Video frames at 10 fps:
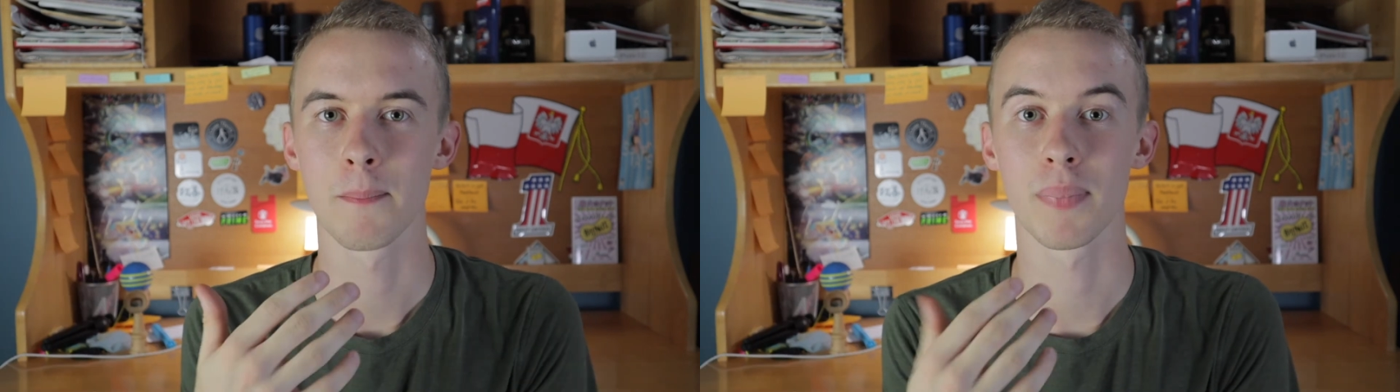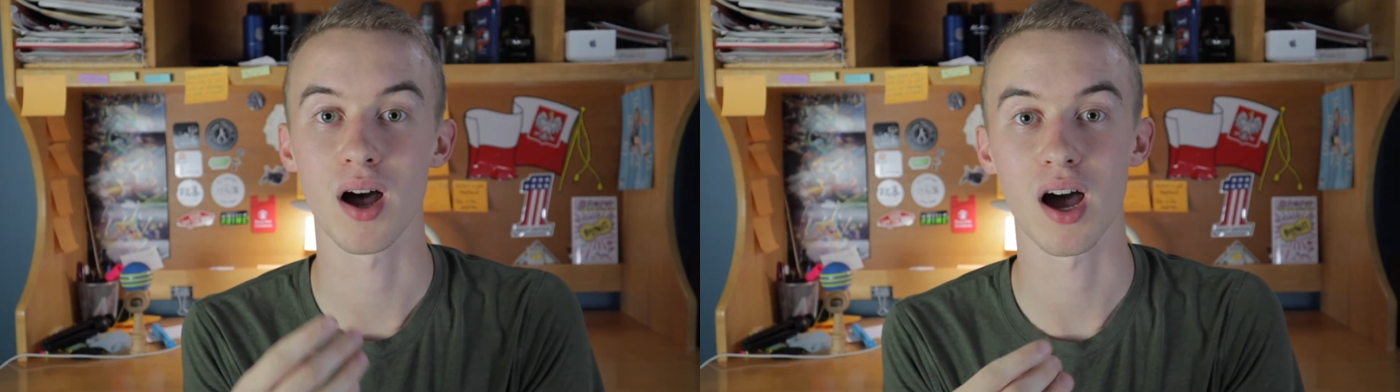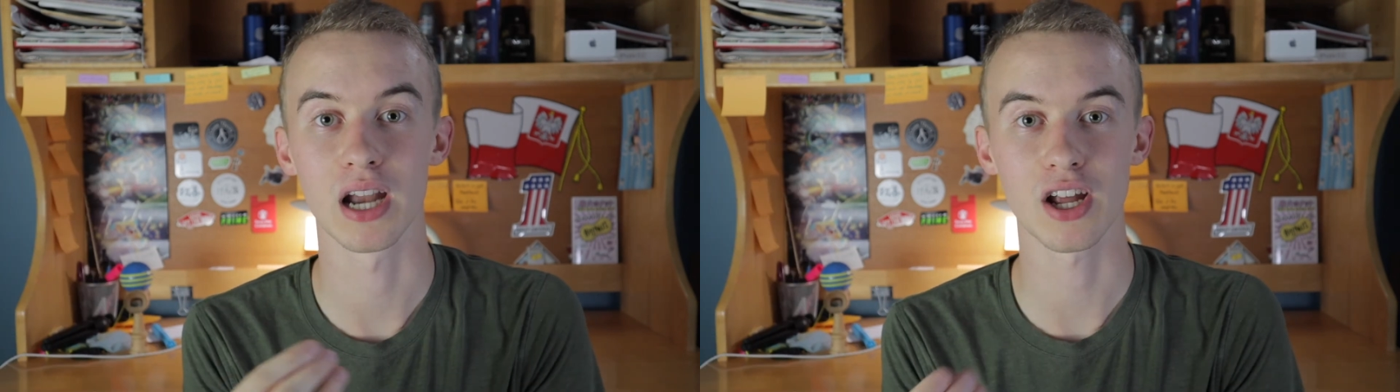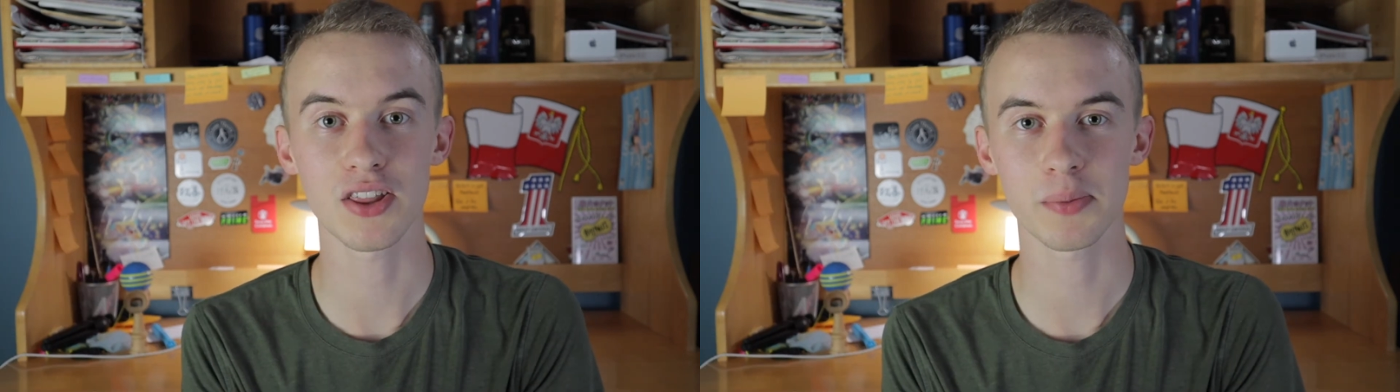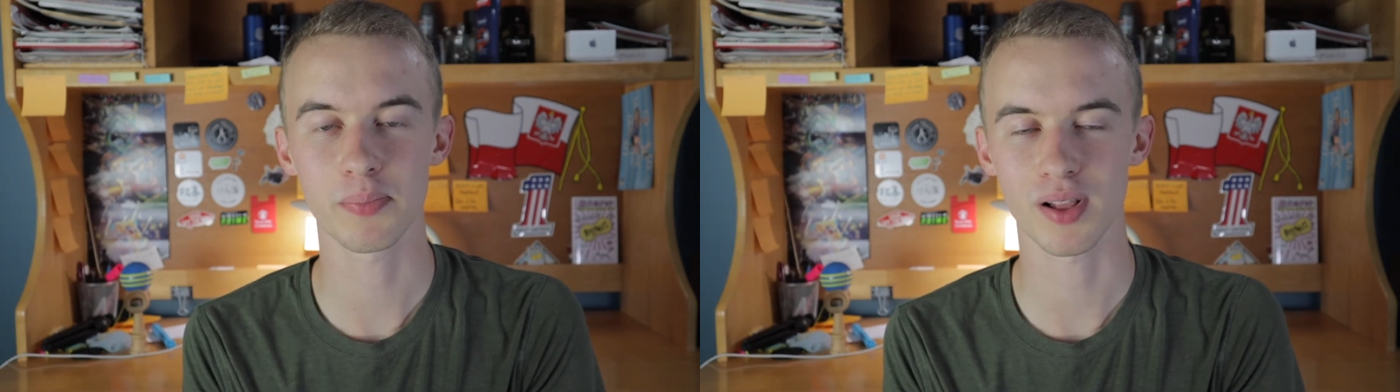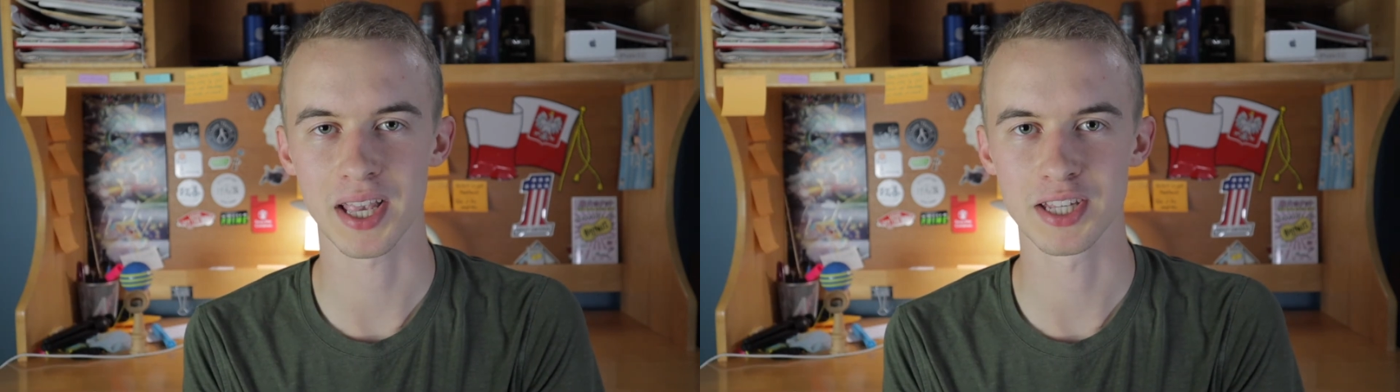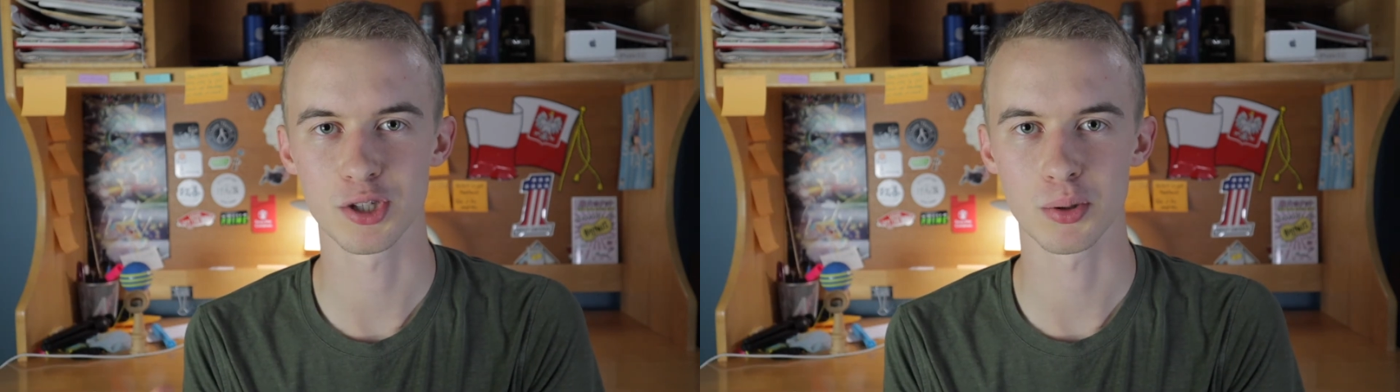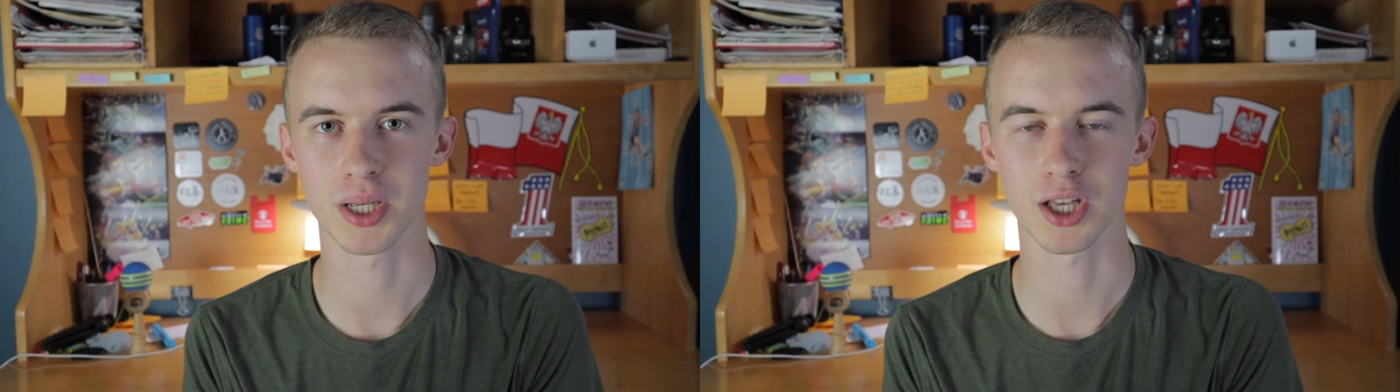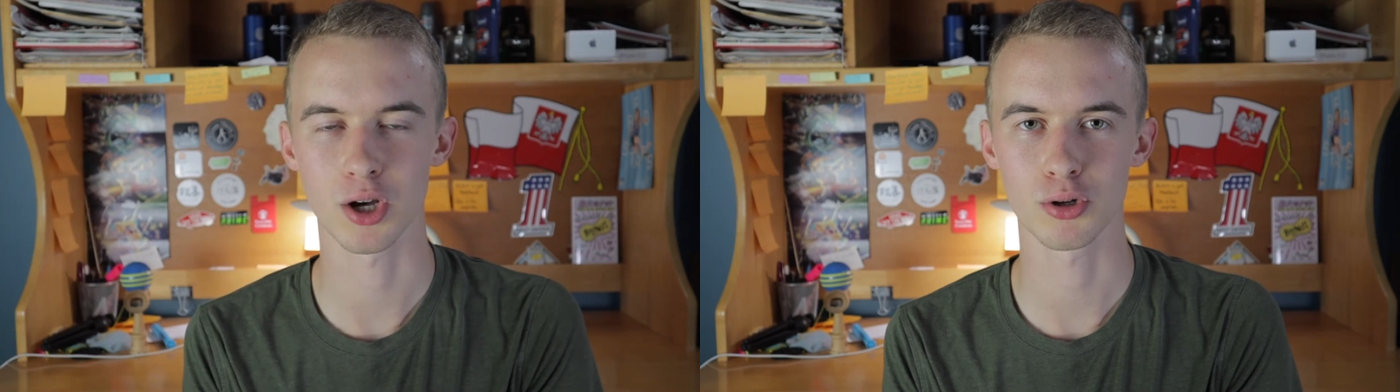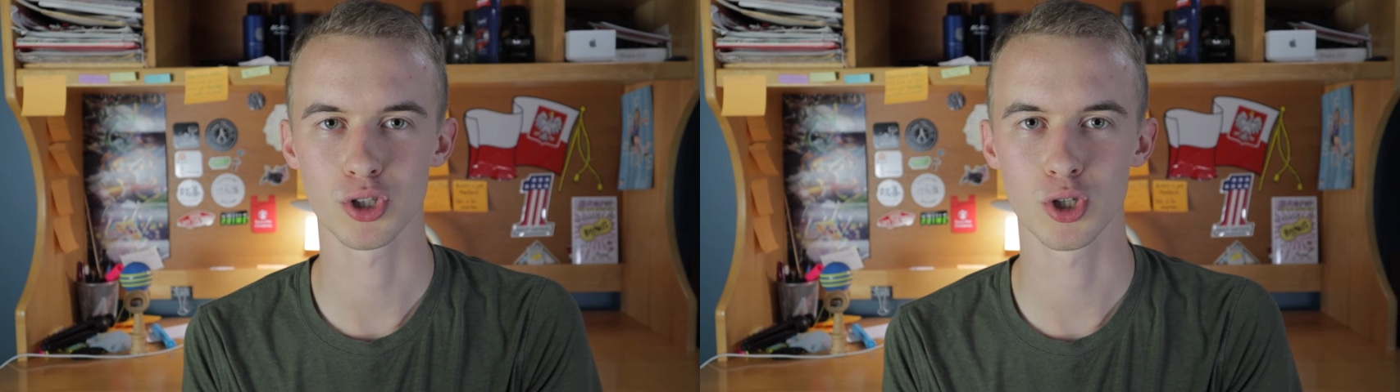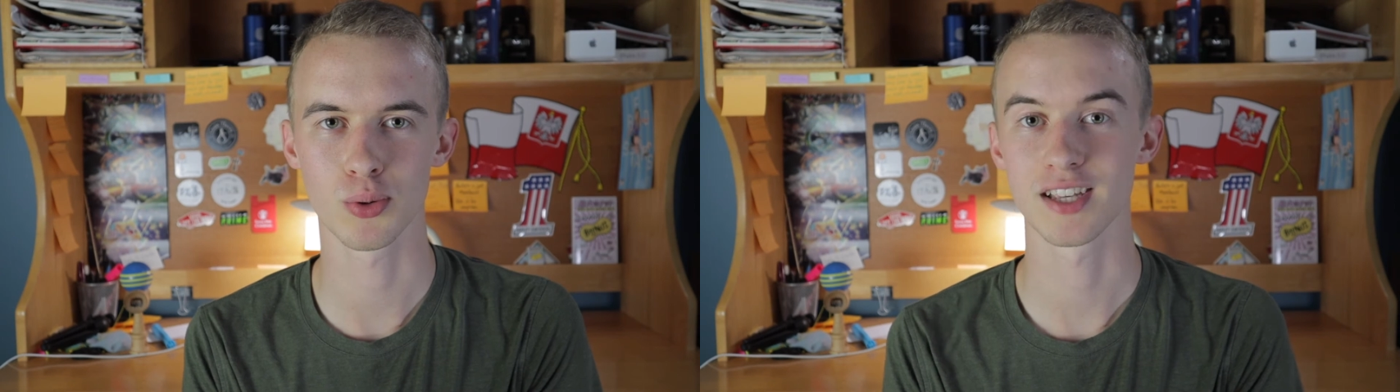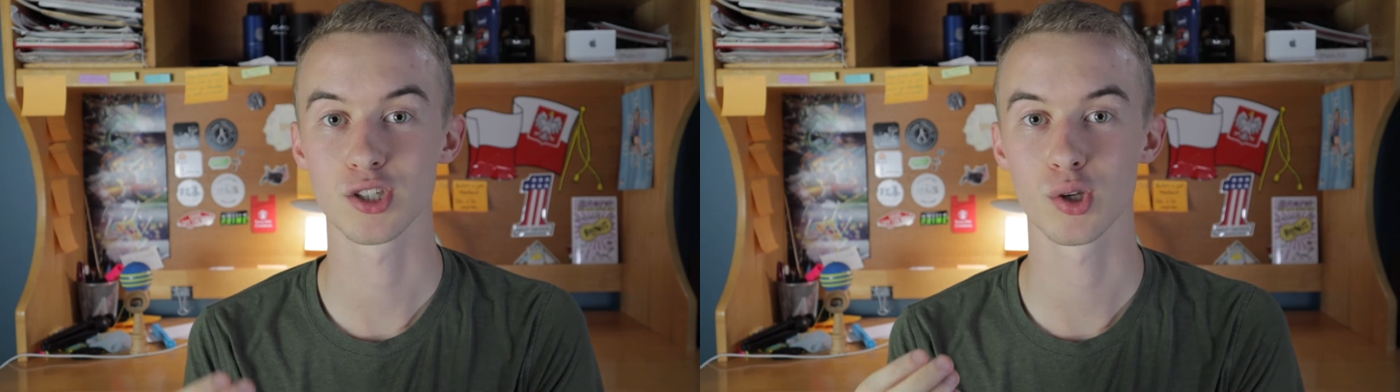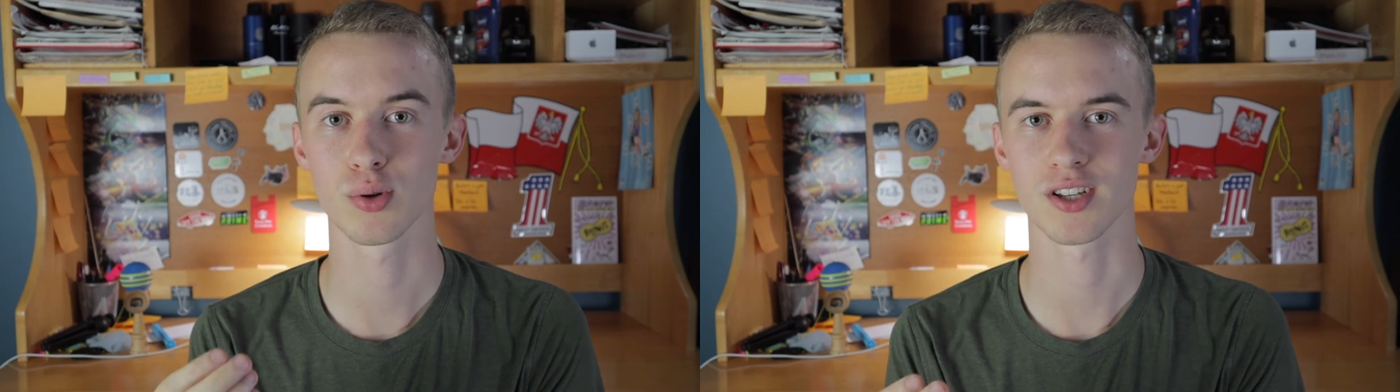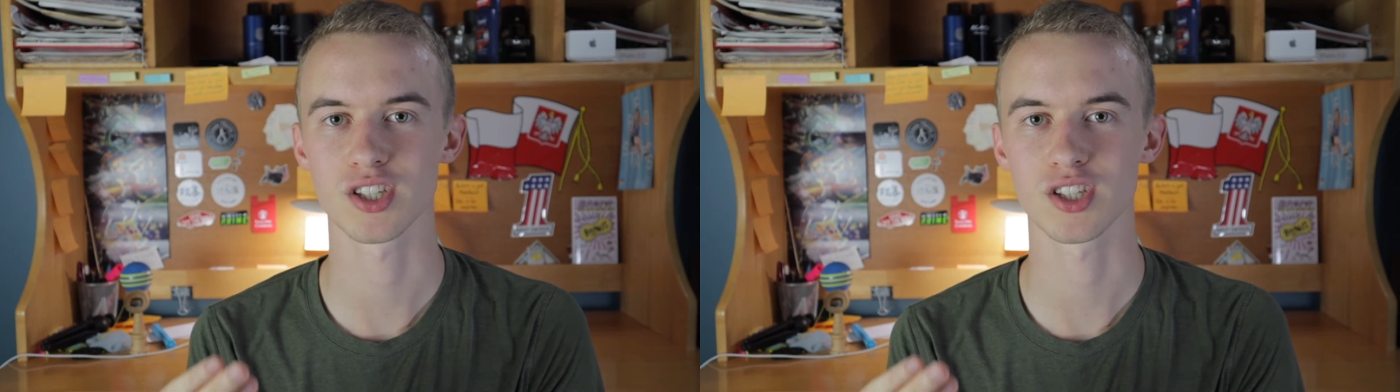But another place you could go to is to the